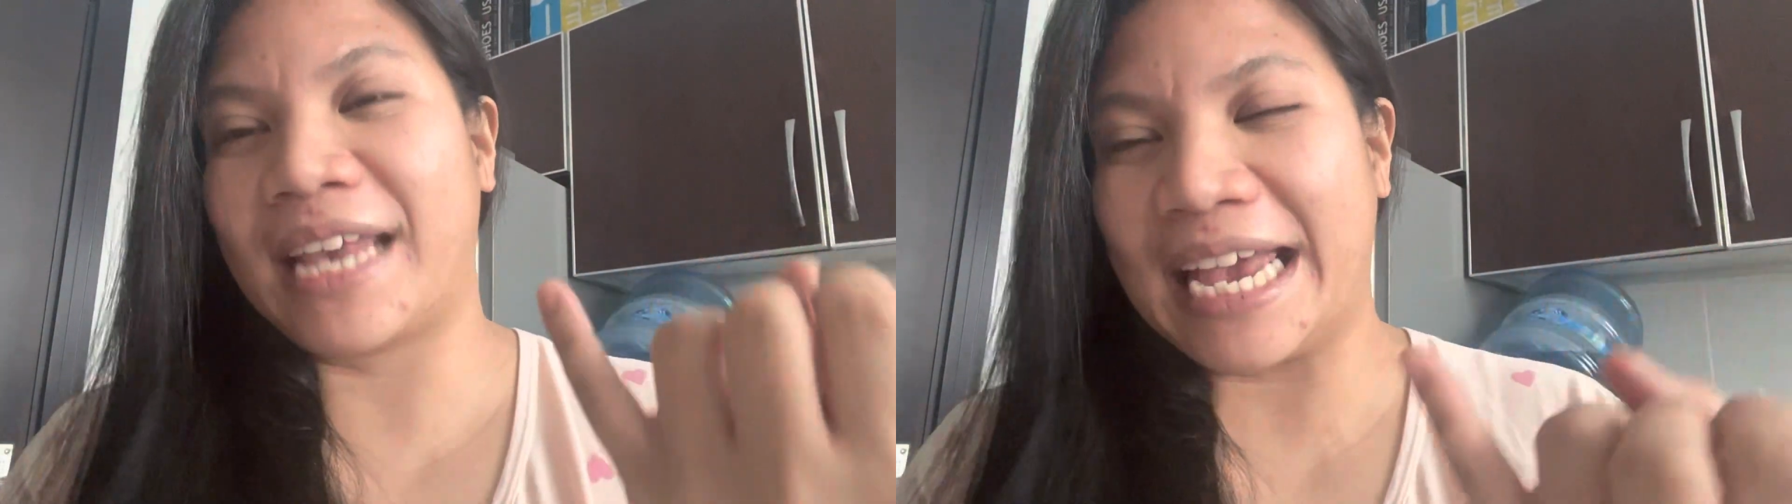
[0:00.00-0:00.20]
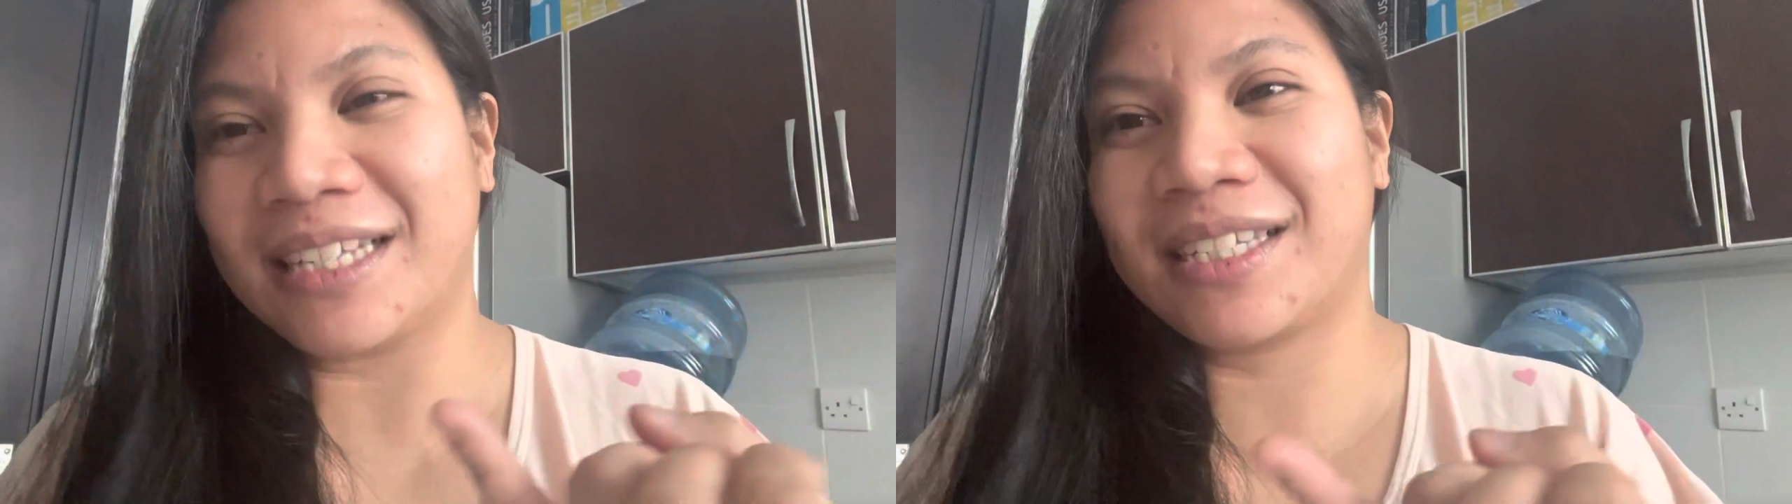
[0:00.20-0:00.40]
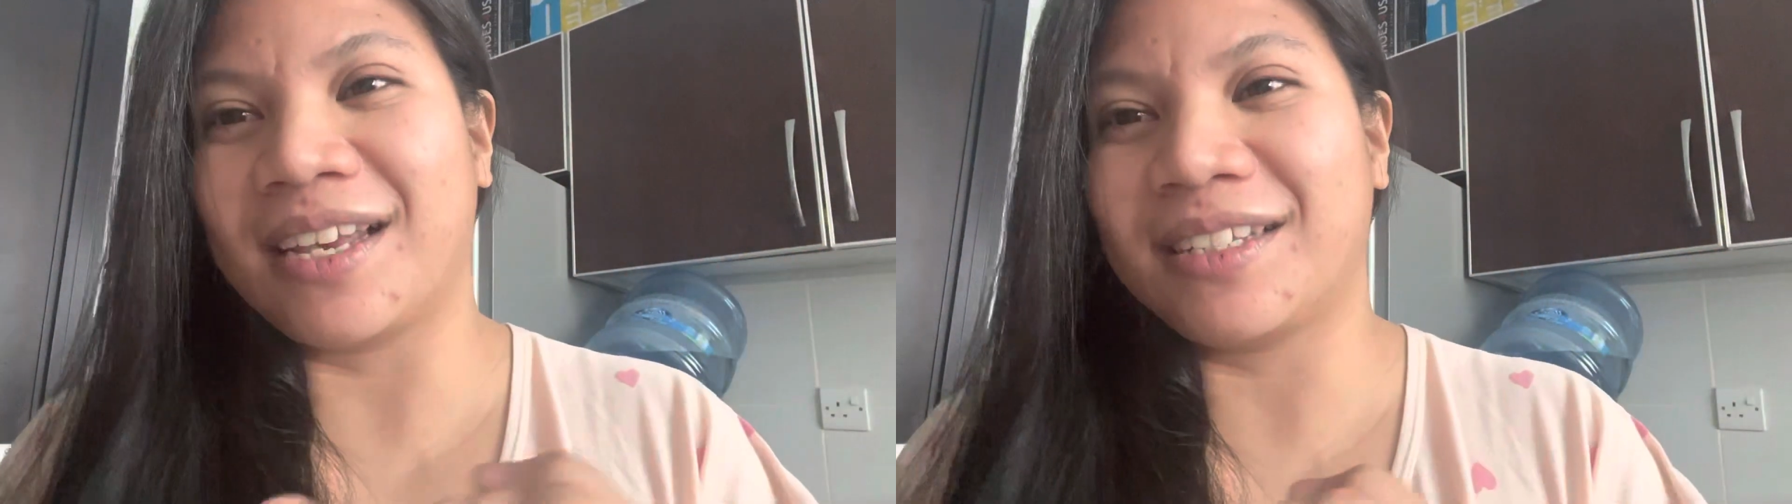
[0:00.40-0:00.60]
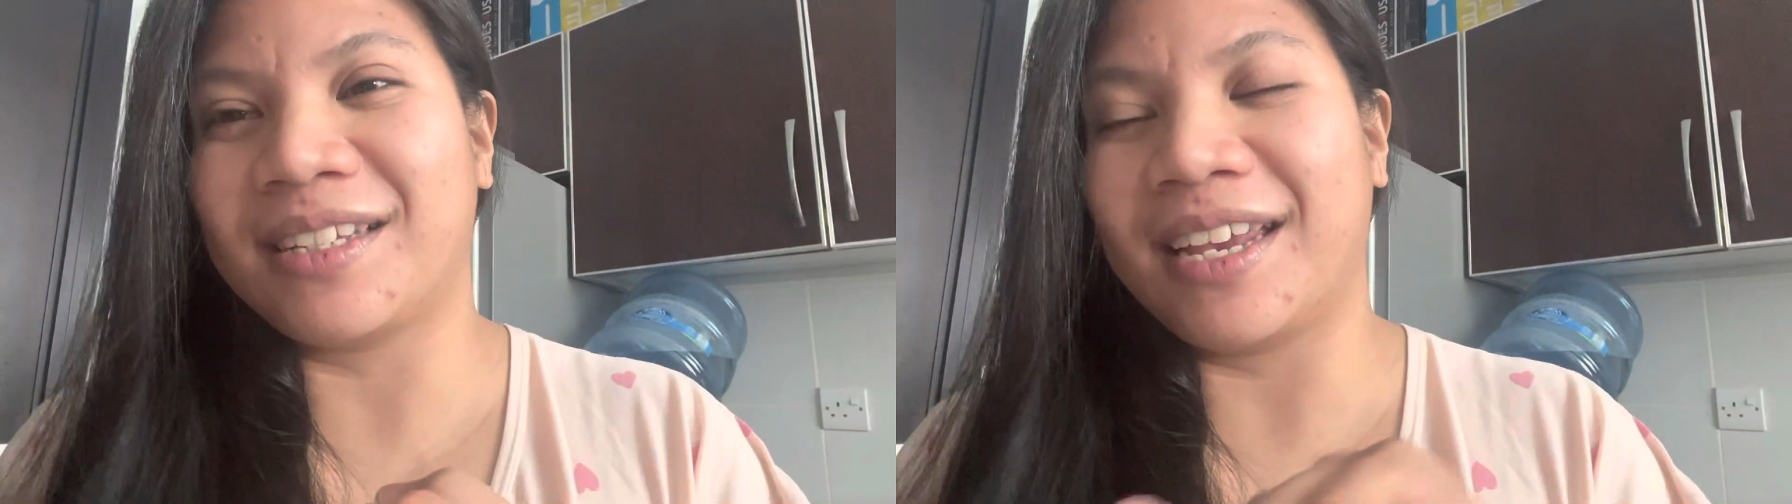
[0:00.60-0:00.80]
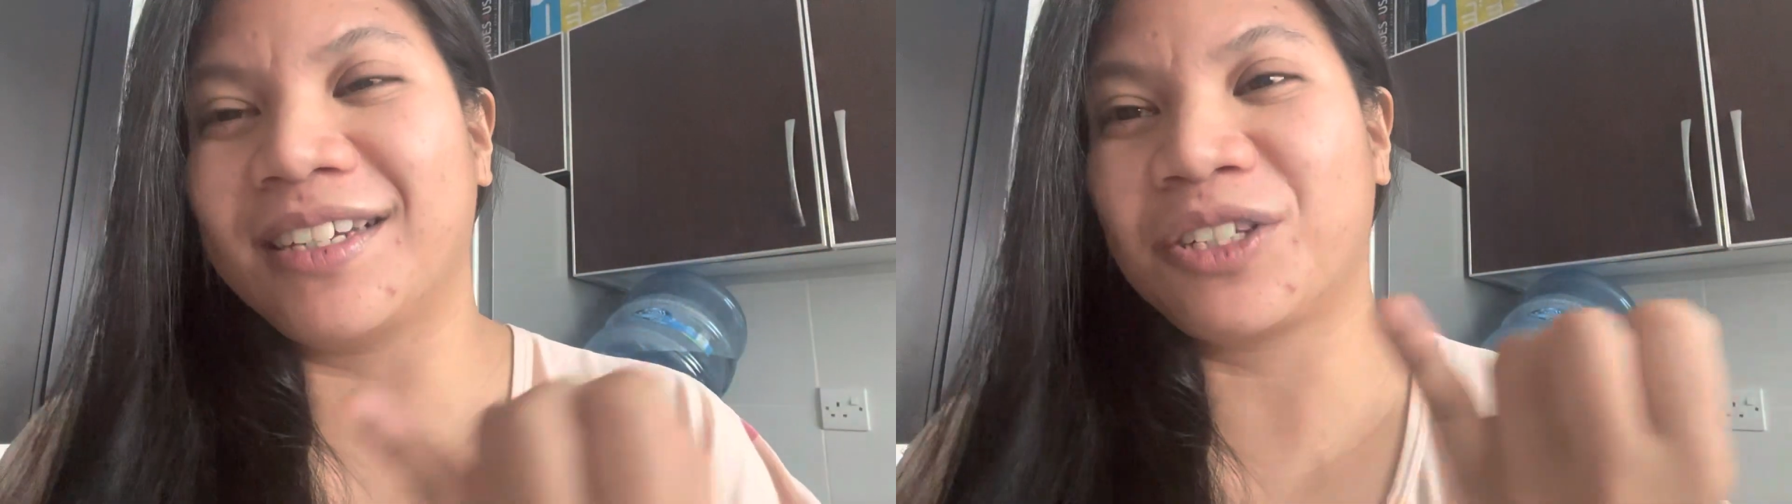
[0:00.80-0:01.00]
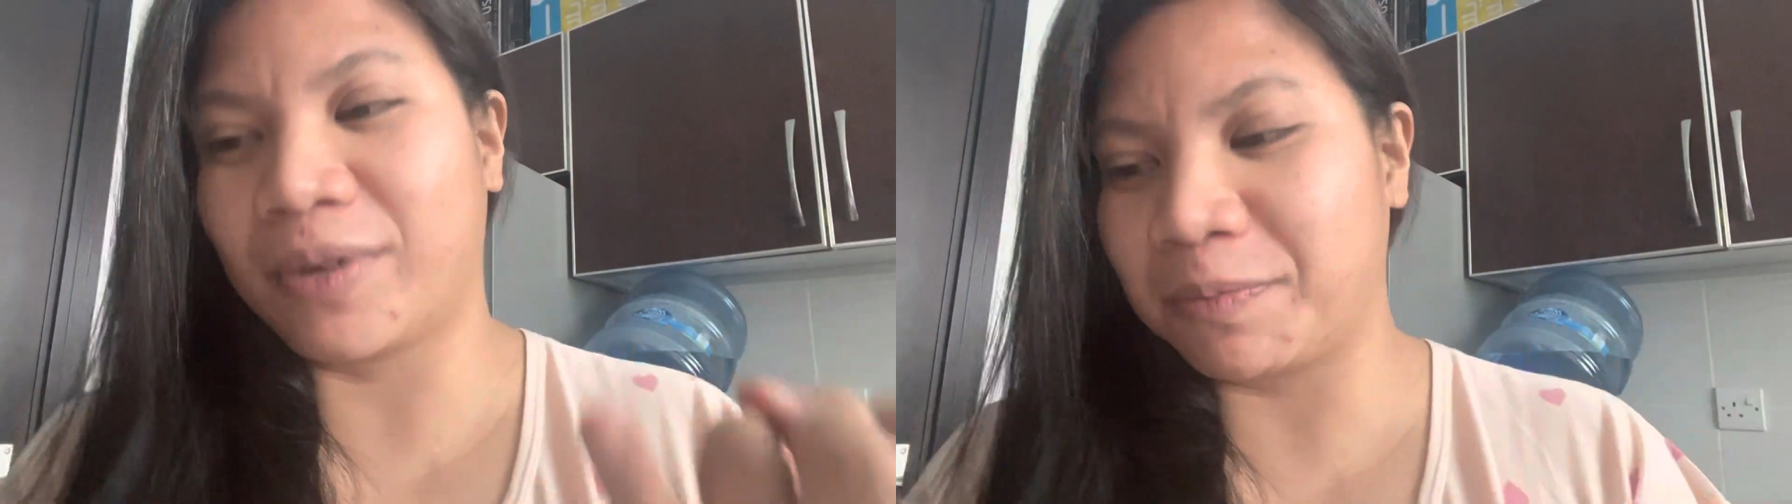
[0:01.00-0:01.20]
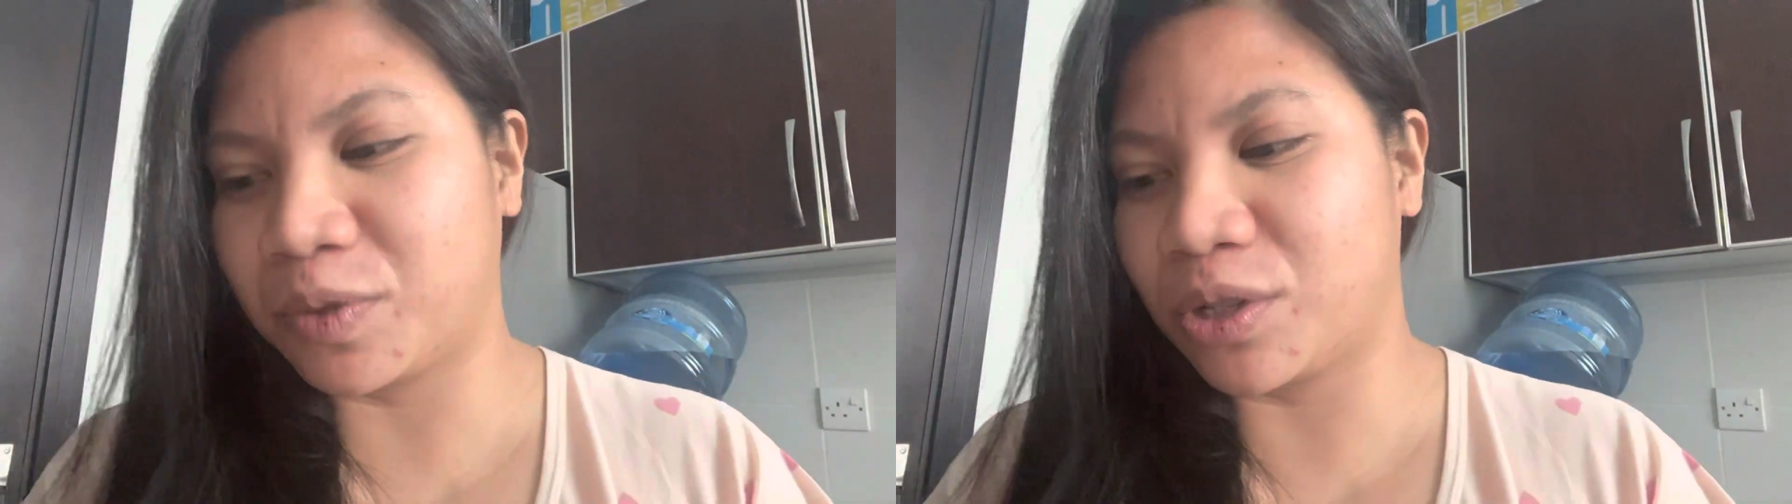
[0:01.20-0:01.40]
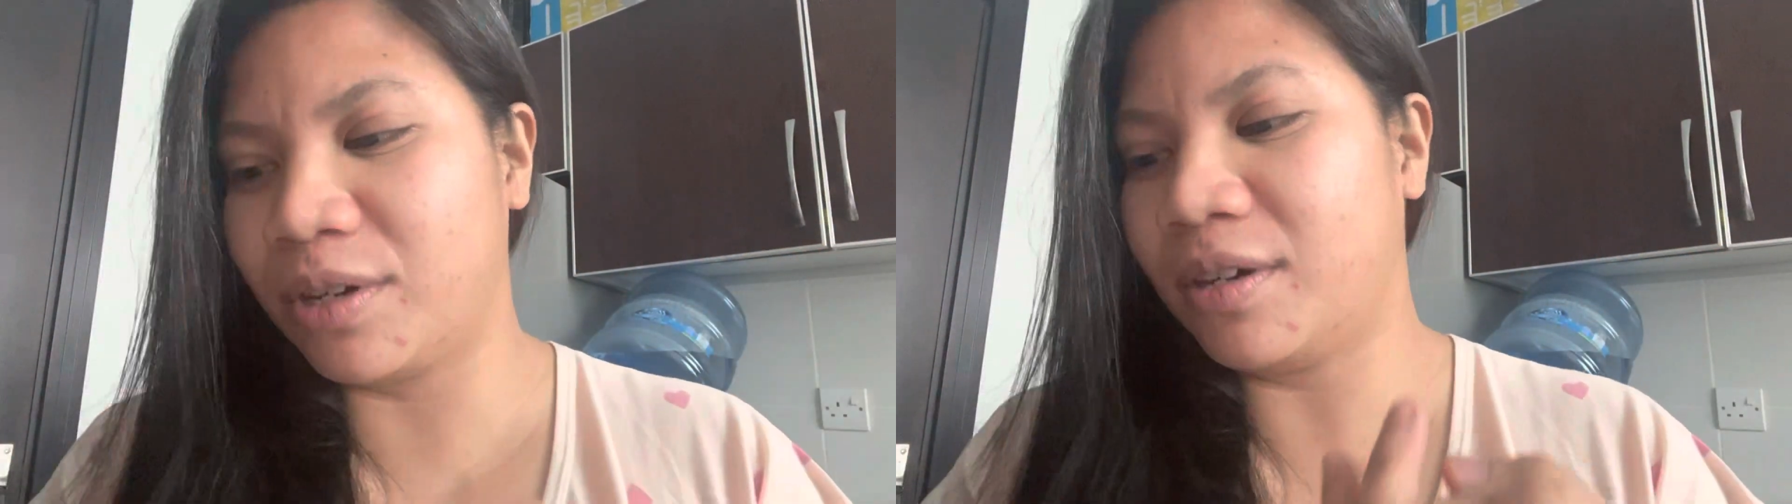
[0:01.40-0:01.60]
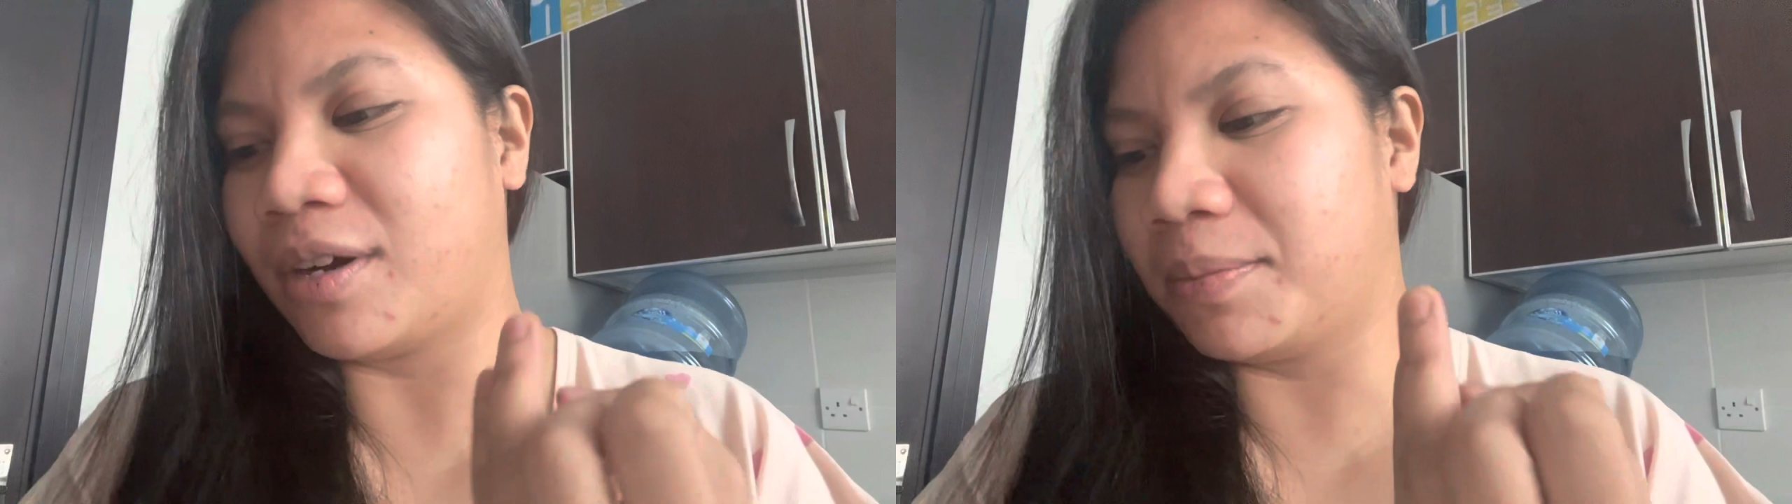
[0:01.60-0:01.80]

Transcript: S as in scripture,